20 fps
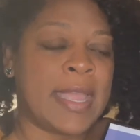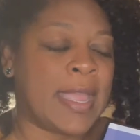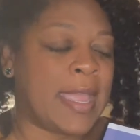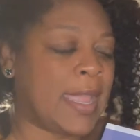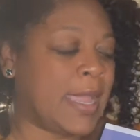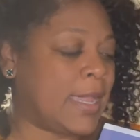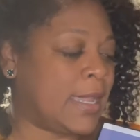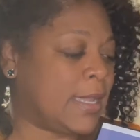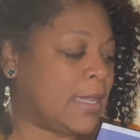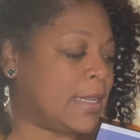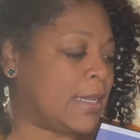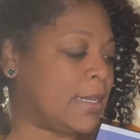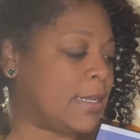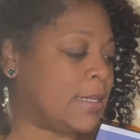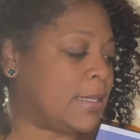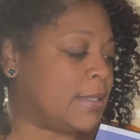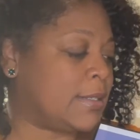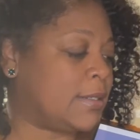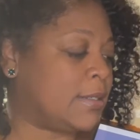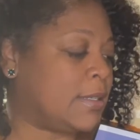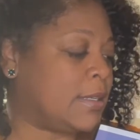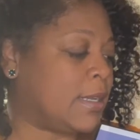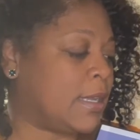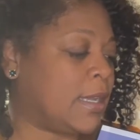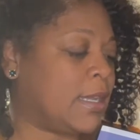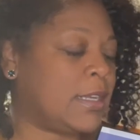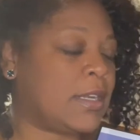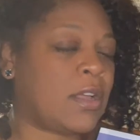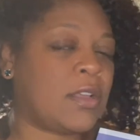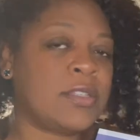And
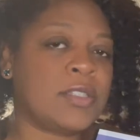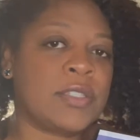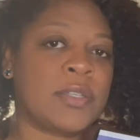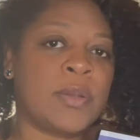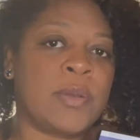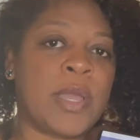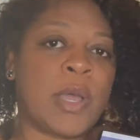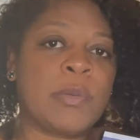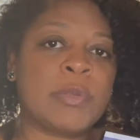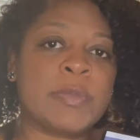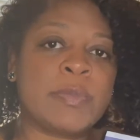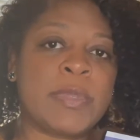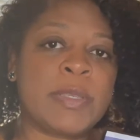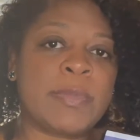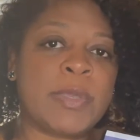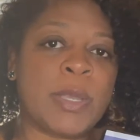it also helps me be